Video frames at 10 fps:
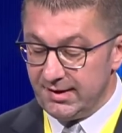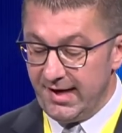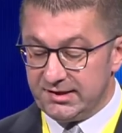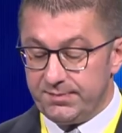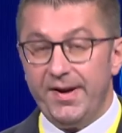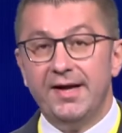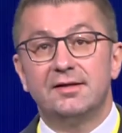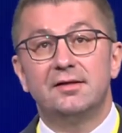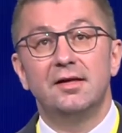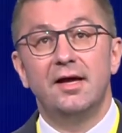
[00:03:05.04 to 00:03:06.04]

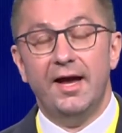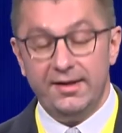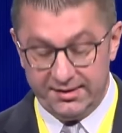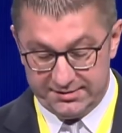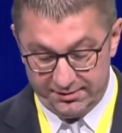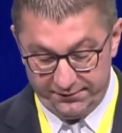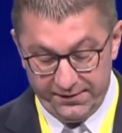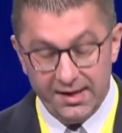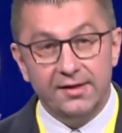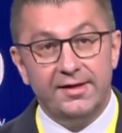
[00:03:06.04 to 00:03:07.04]
expect and deserve.
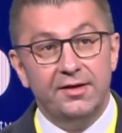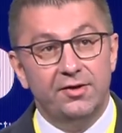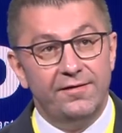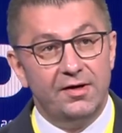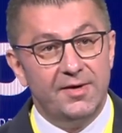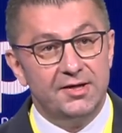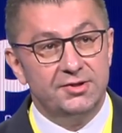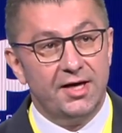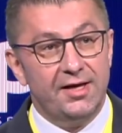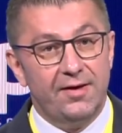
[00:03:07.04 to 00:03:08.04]
Thank you very much,
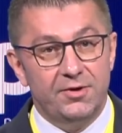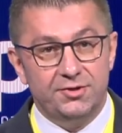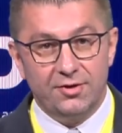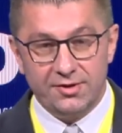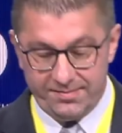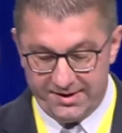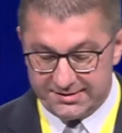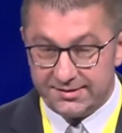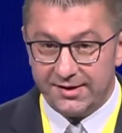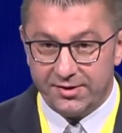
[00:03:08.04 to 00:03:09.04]
and I wish you all the
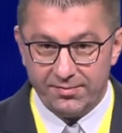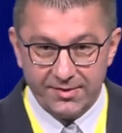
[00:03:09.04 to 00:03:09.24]
best. Thank you very